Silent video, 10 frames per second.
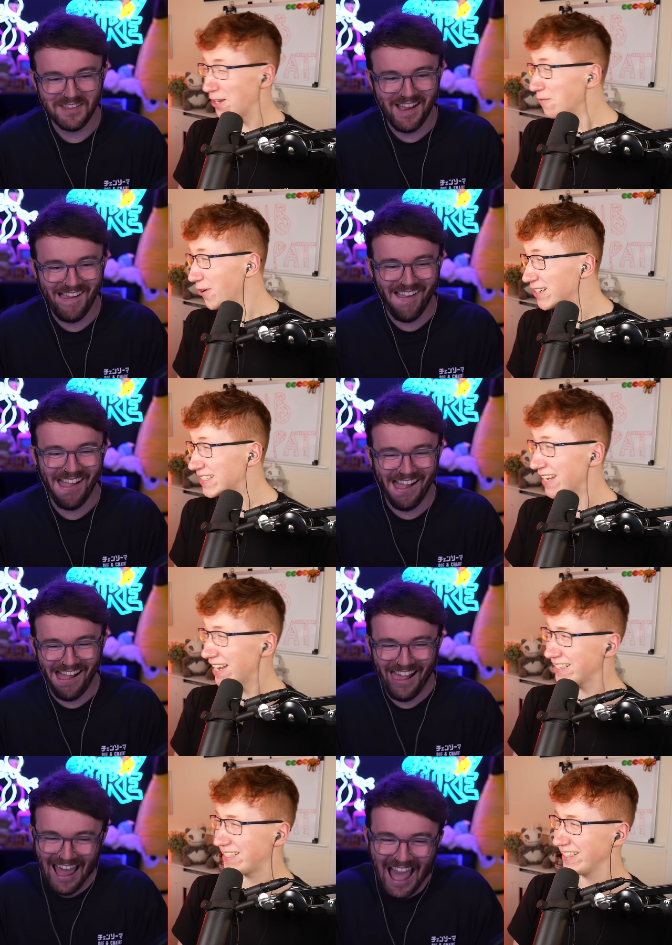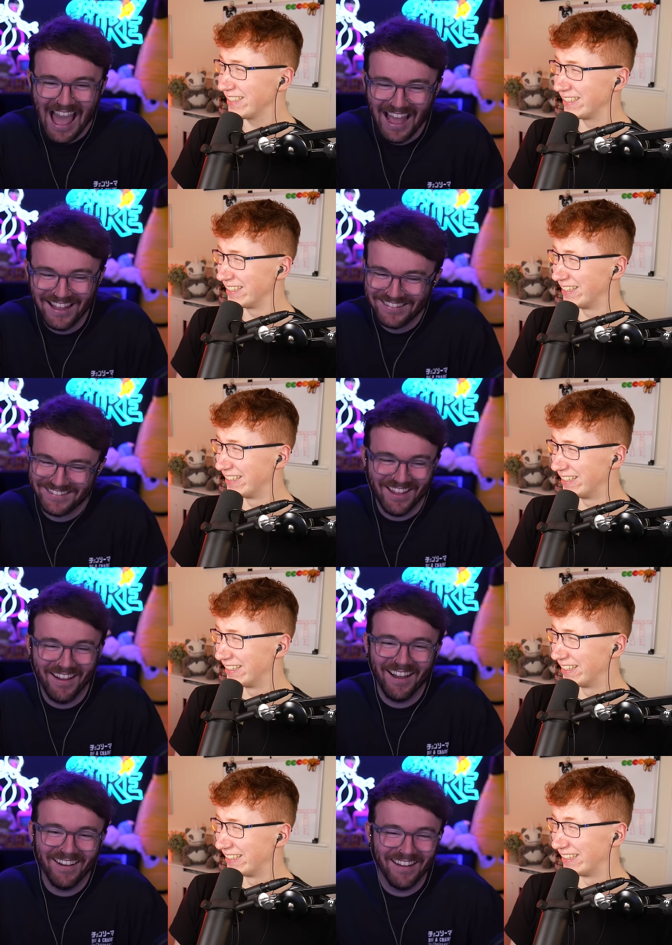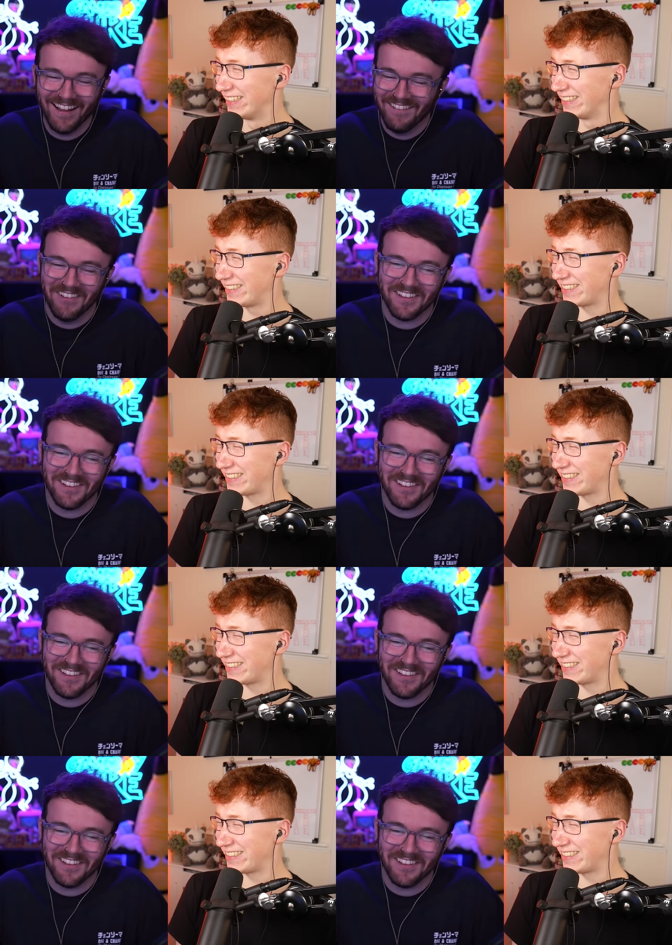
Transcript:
Speaker 1: Are you Focus Sash?
Speaker 2: no, no, I'm